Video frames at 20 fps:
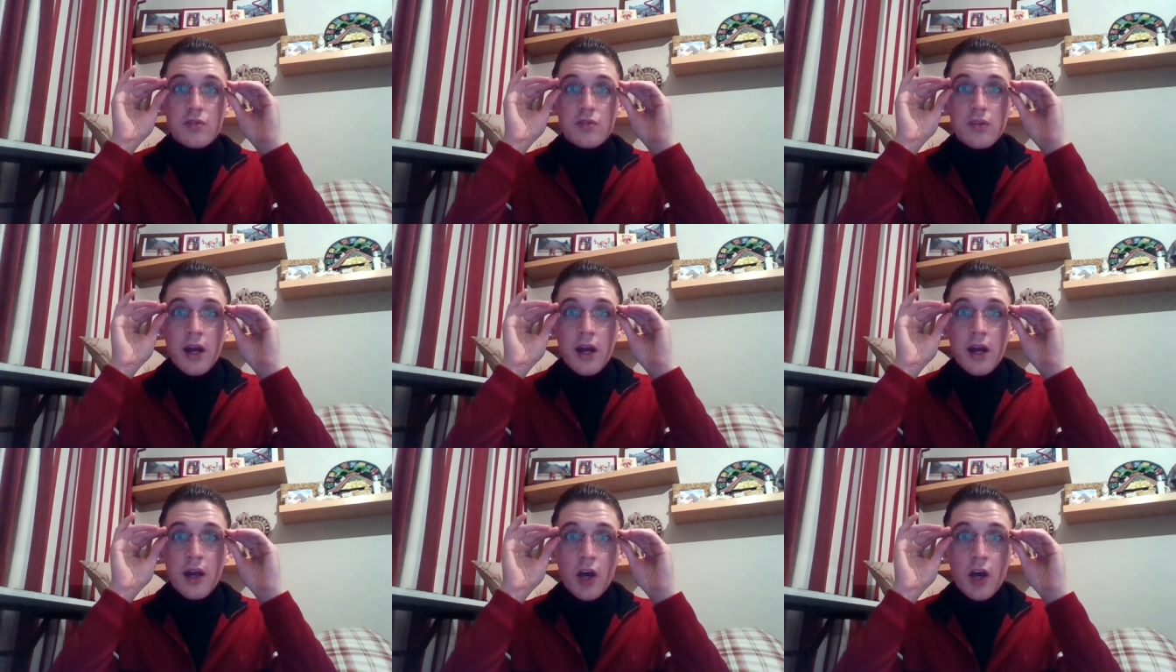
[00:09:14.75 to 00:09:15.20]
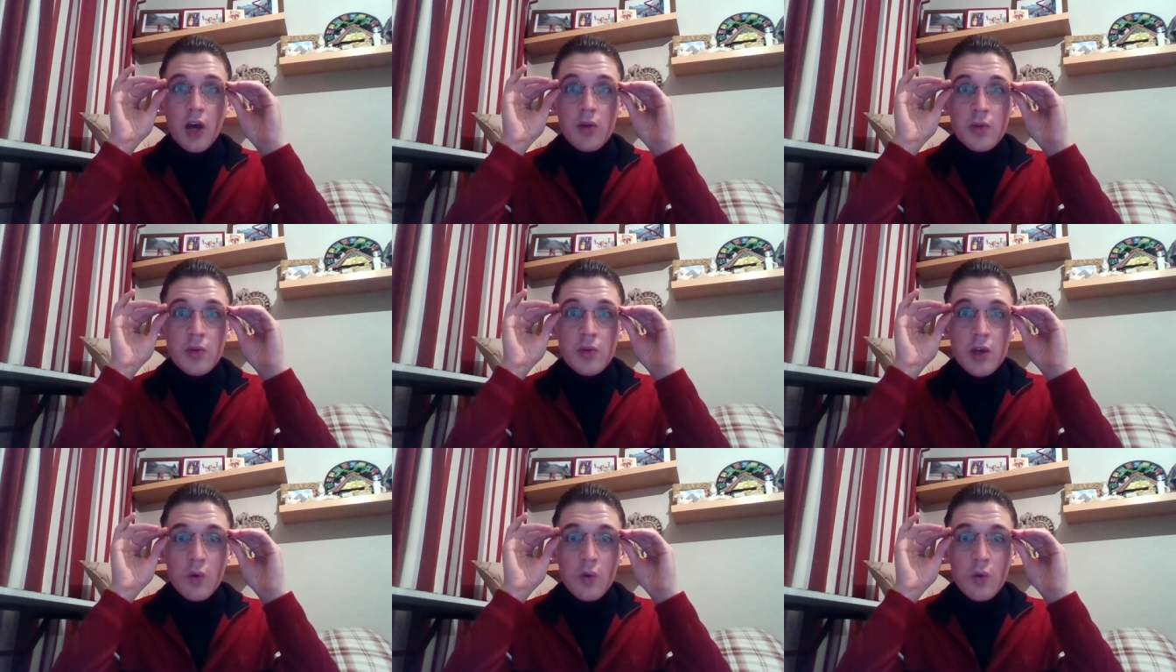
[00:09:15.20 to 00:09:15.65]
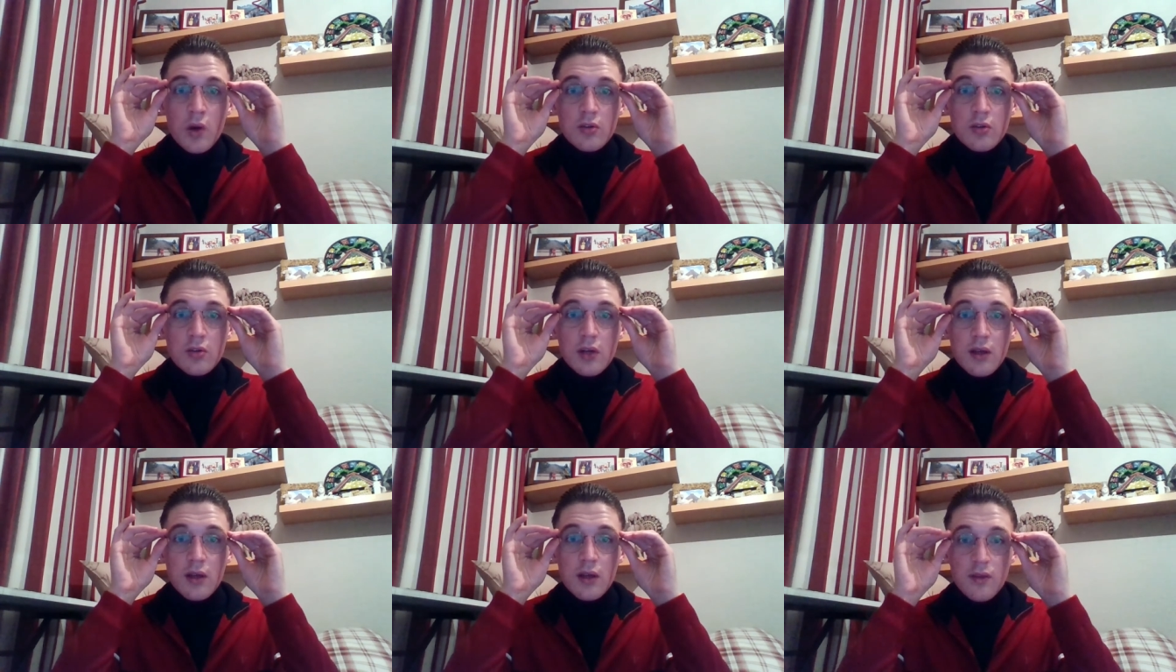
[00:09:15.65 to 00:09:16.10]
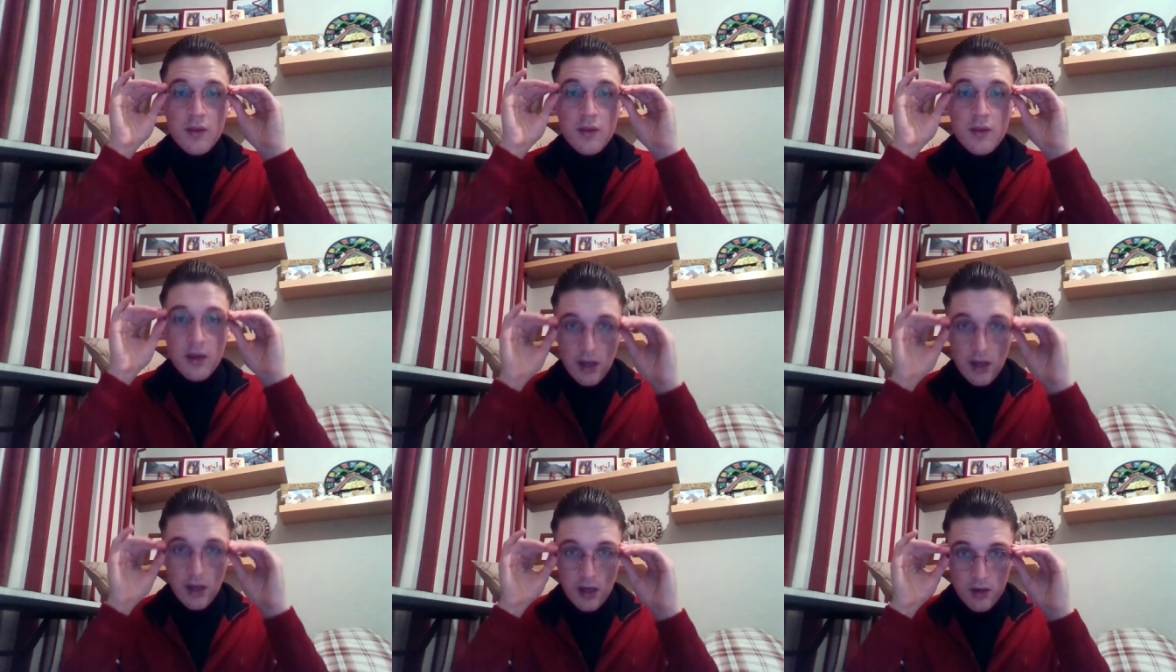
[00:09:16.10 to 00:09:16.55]
And I hope you agree.
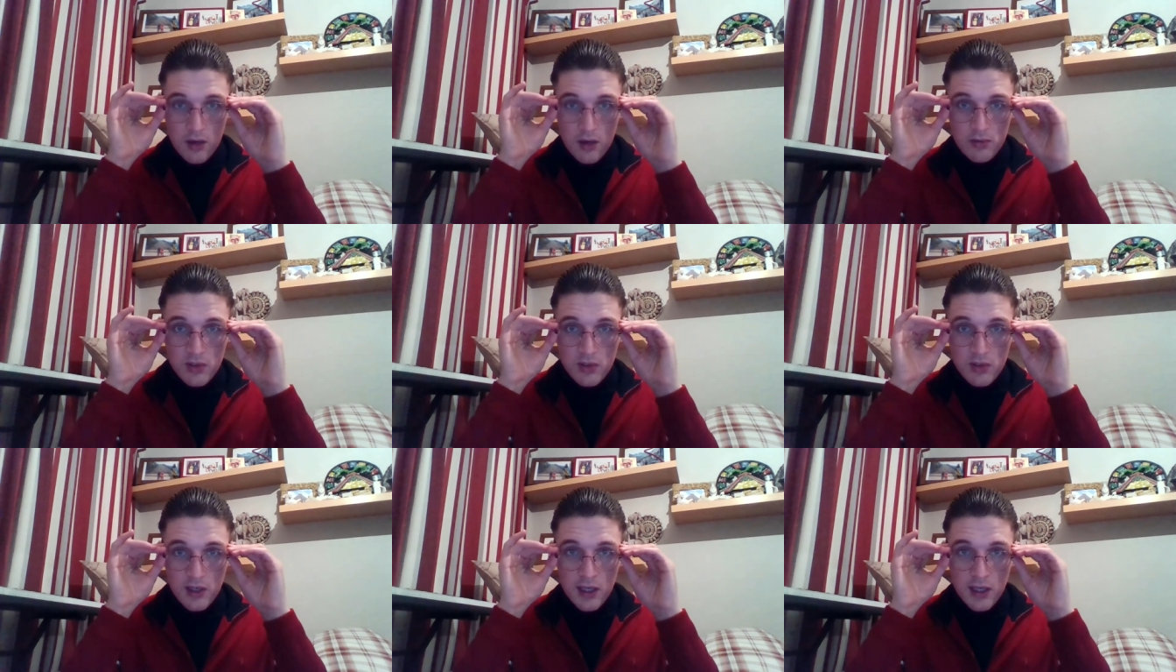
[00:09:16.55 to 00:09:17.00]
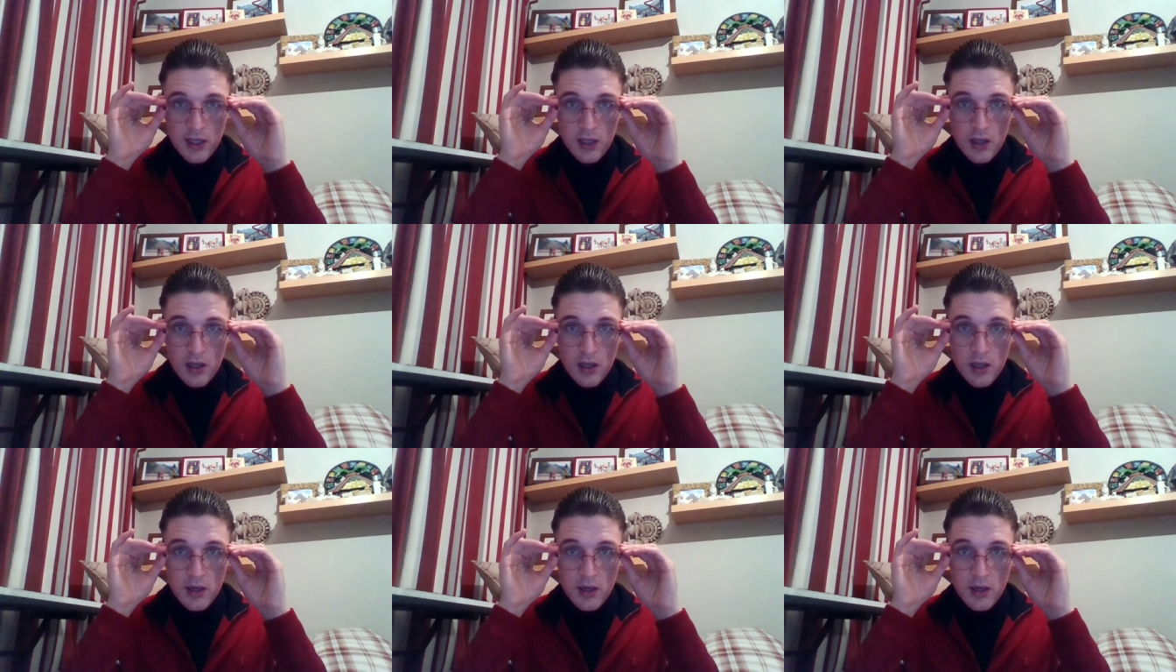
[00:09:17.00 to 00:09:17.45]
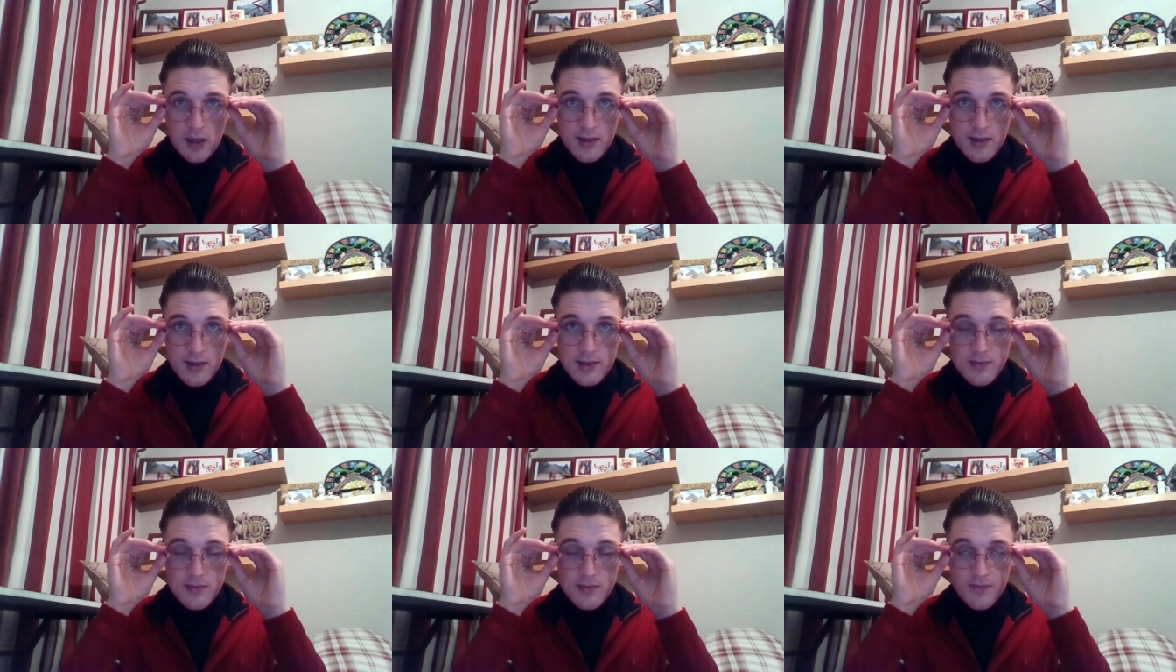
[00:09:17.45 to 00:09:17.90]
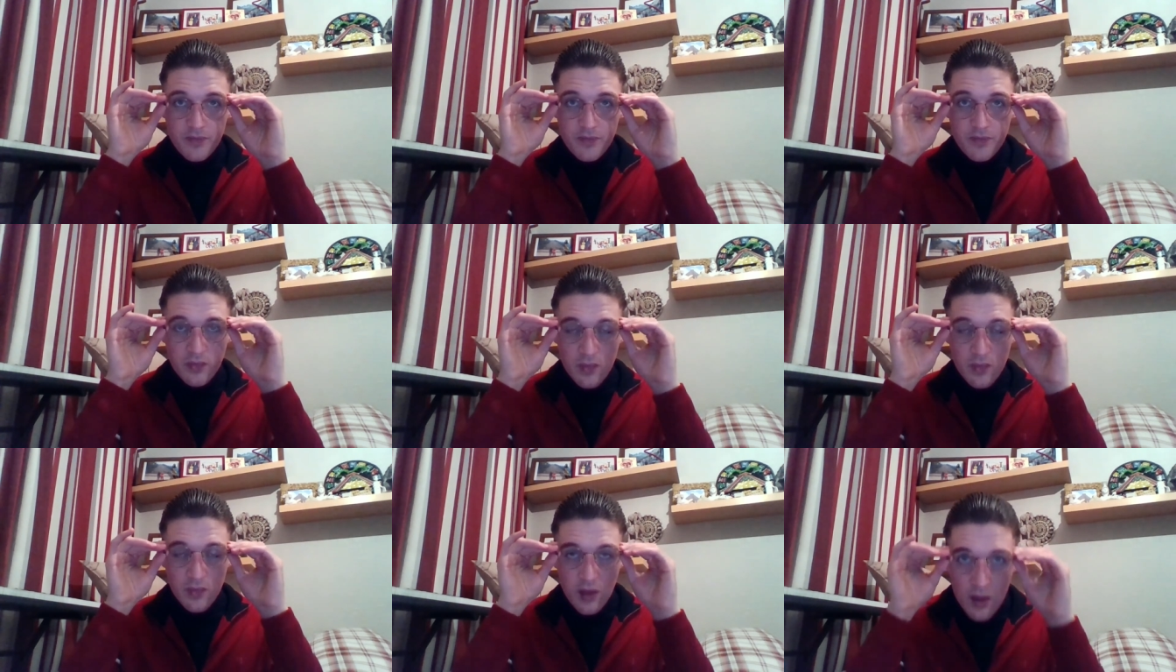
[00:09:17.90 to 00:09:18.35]
They are really nice.
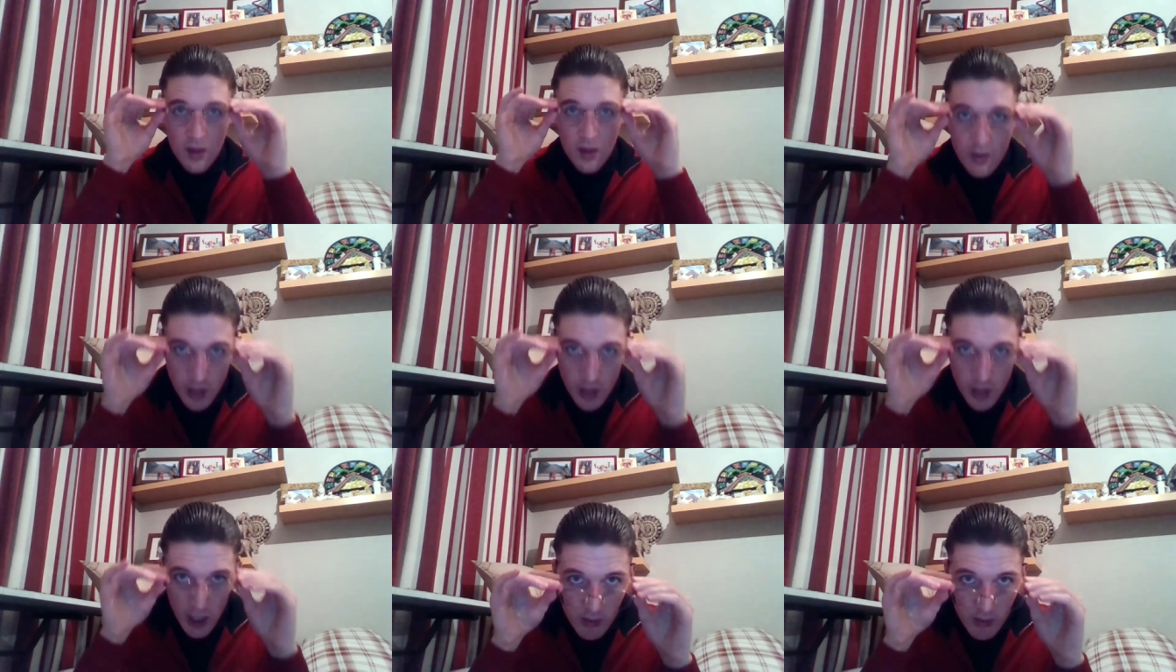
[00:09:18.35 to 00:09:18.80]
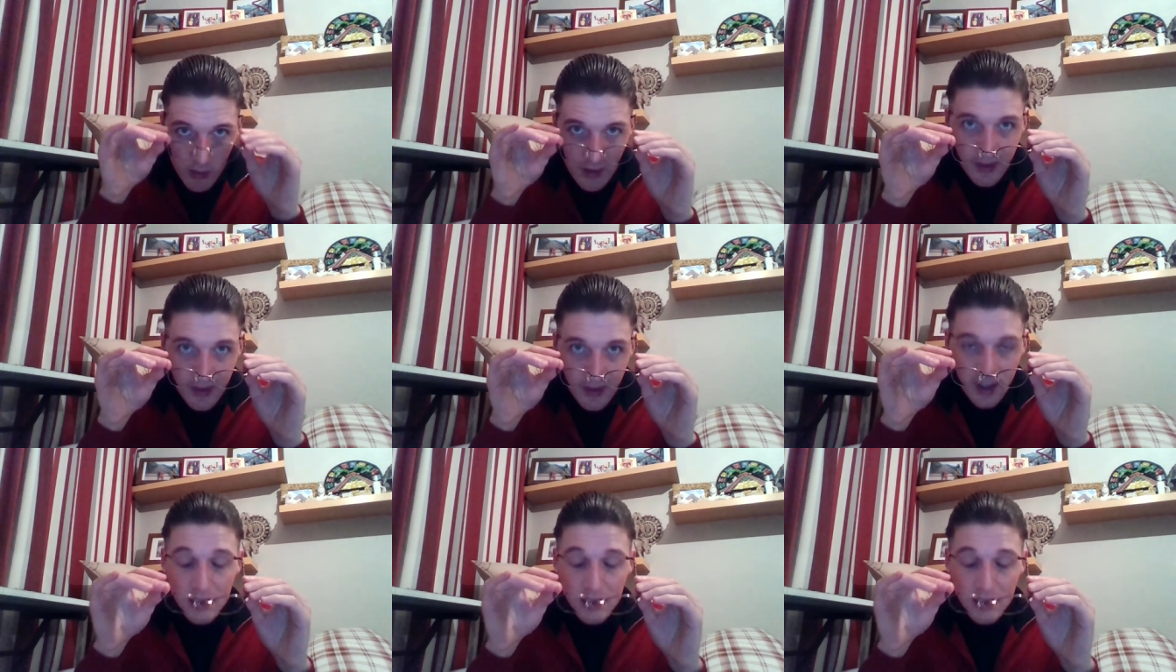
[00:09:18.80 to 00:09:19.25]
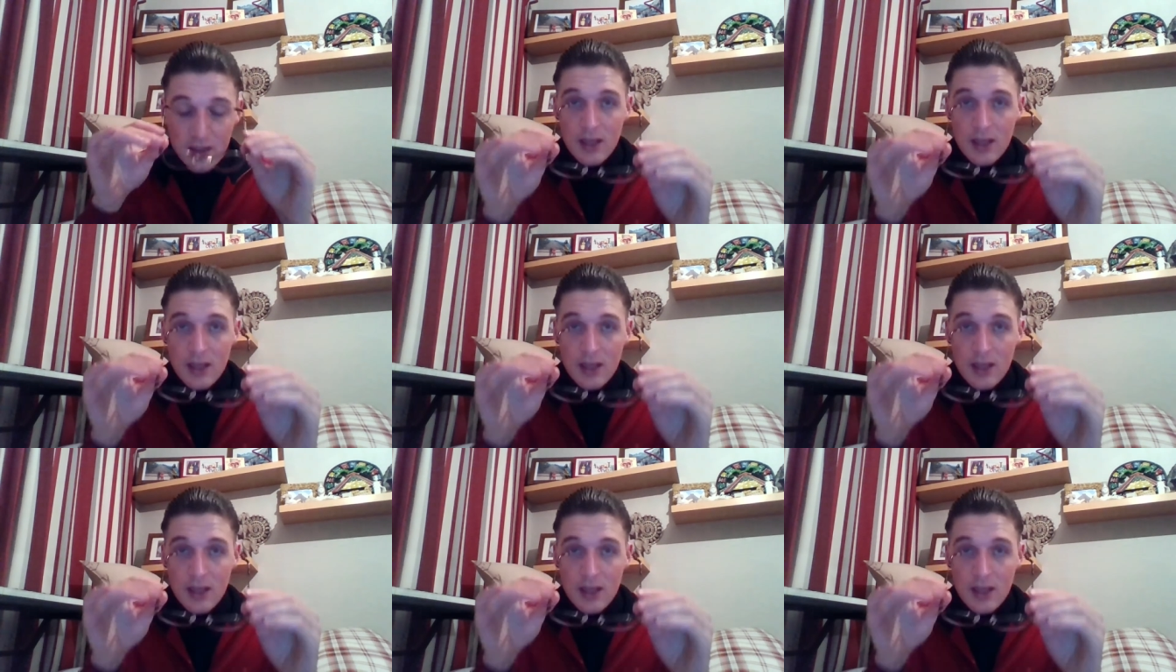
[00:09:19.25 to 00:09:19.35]
But however,